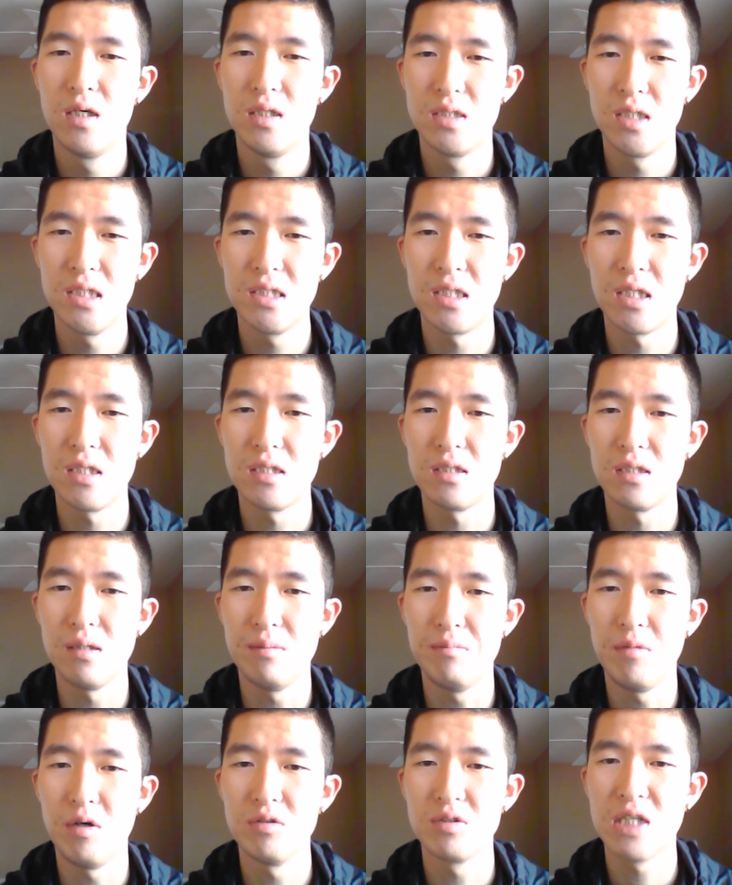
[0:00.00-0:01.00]
This is the
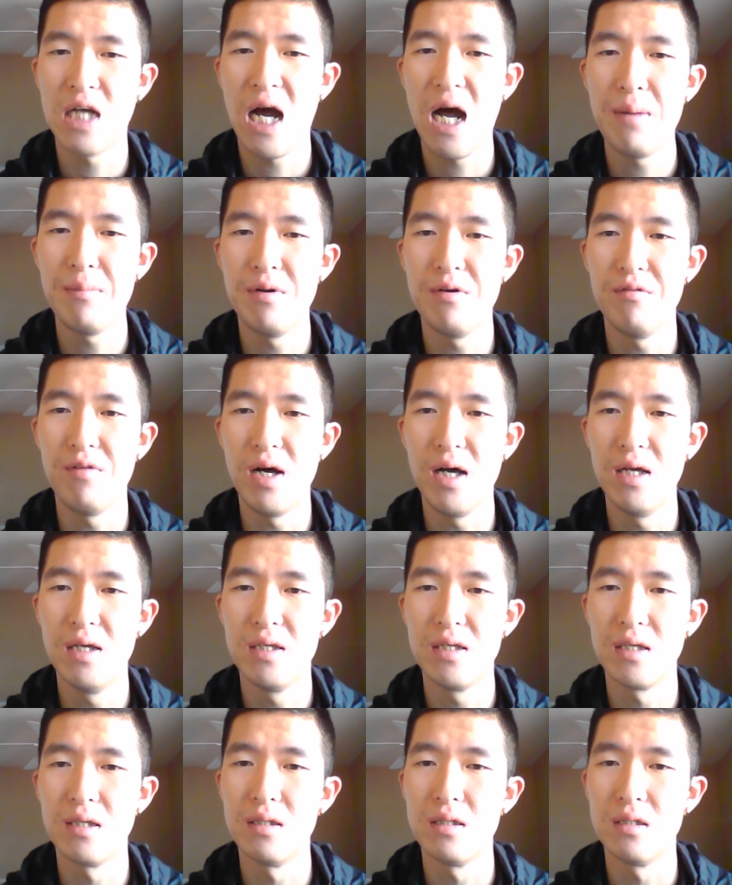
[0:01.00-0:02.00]
most common
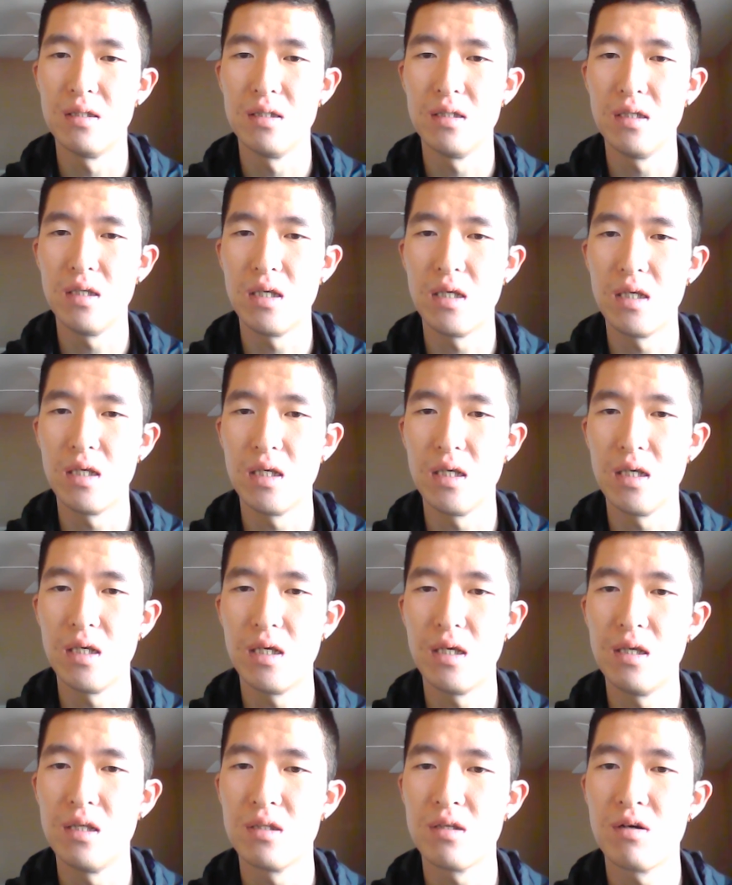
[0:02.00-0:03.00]
one in
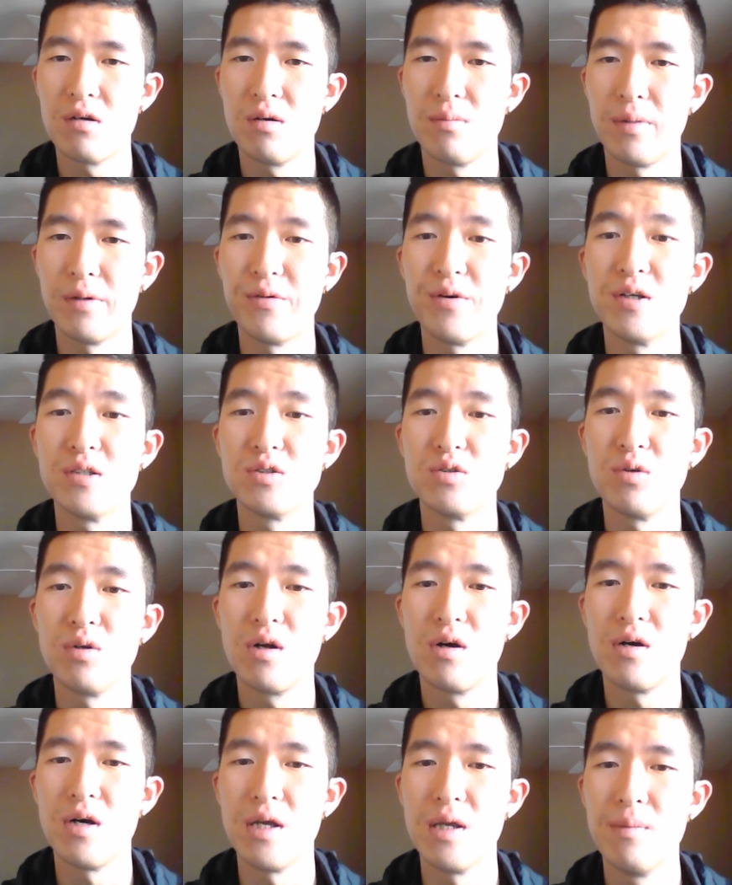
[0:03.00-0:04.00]
the internal barriers to
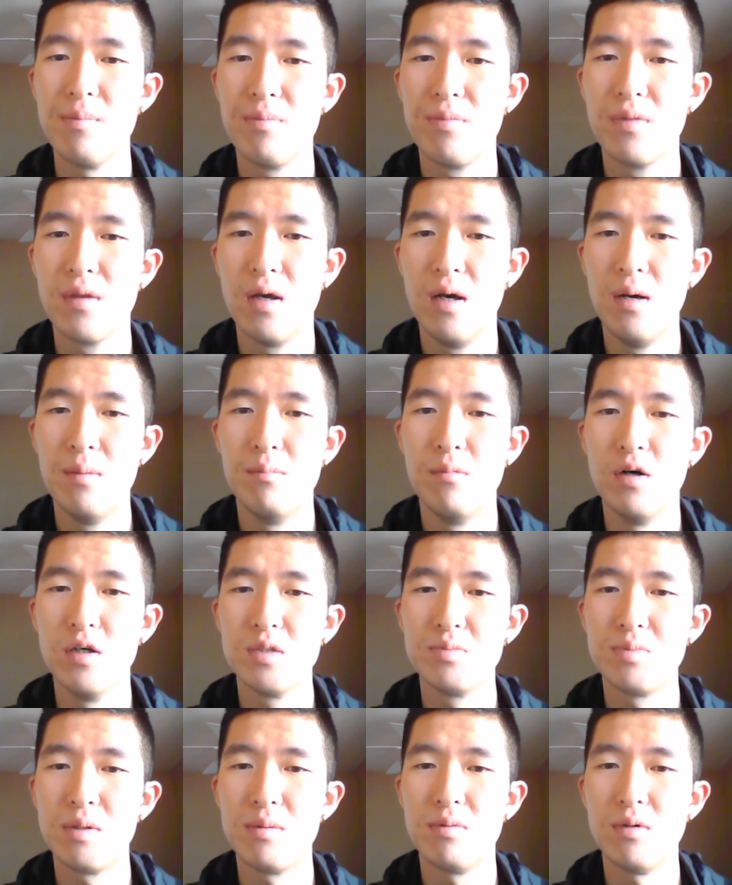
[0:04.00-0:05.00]
learning.
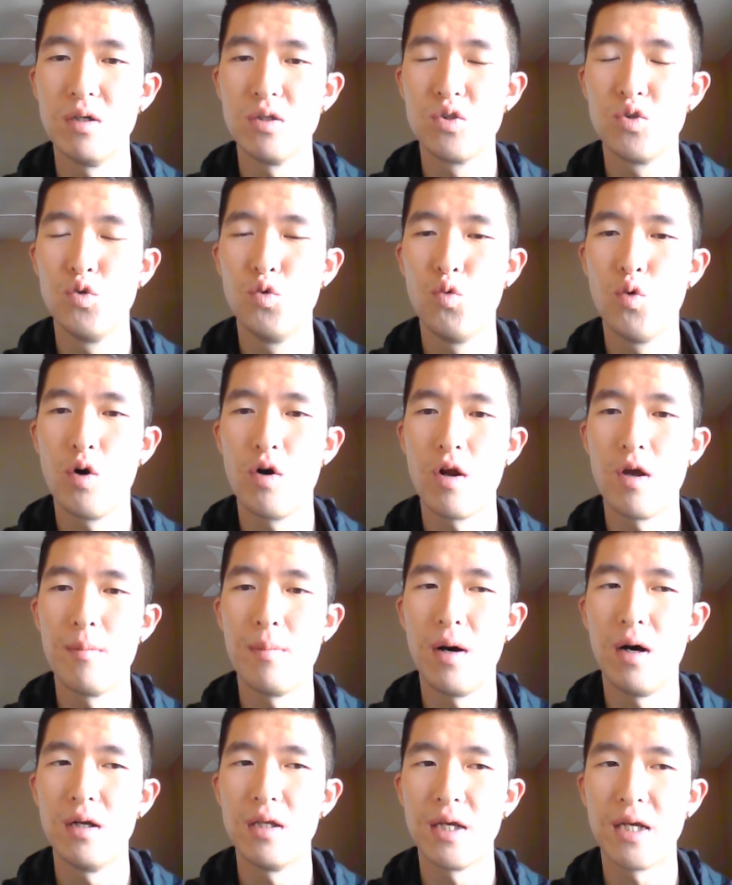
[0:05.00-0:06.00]
Most people are too worried
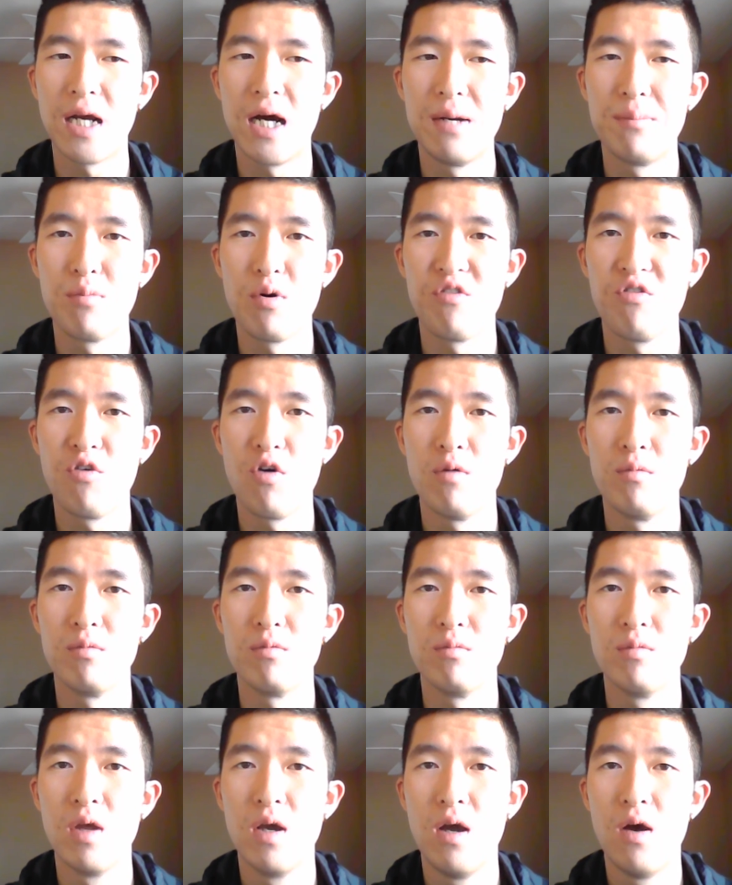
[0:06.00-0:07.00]
about they can't
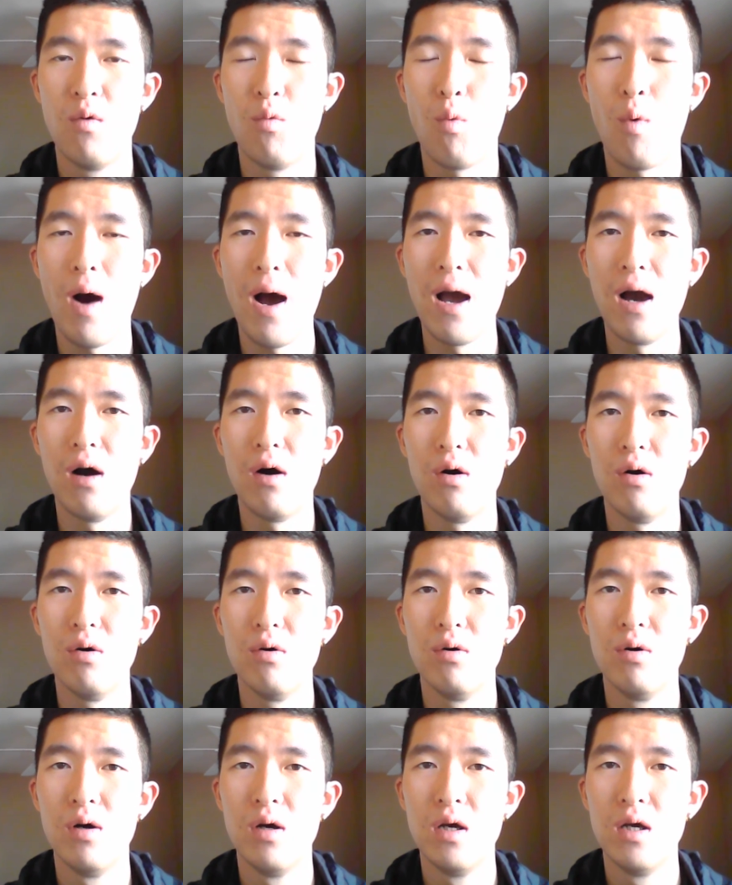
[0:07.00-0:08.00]
perform
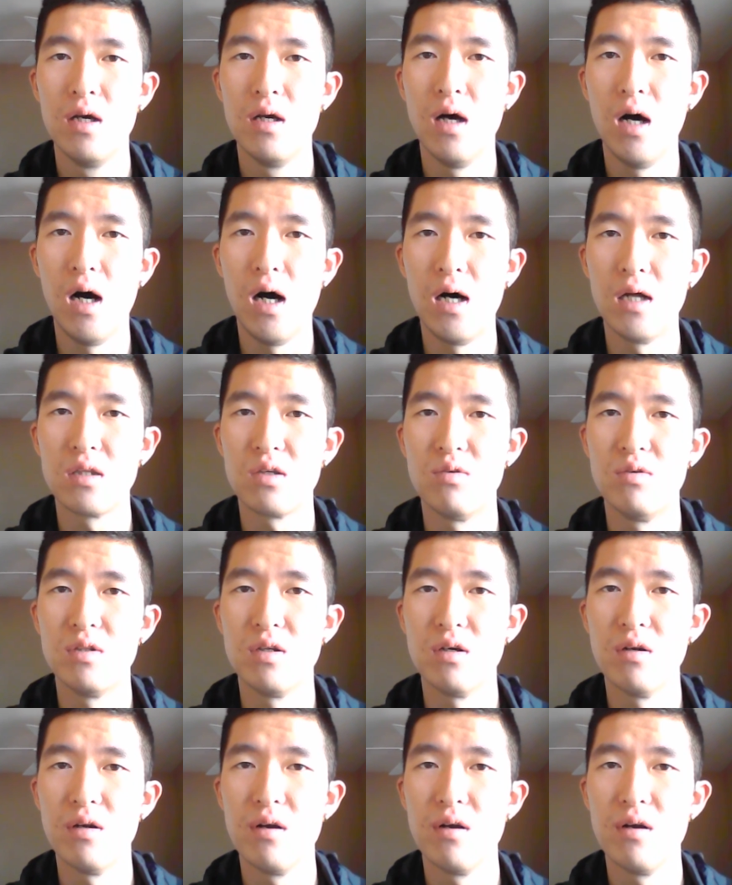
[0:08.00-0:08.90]
well during their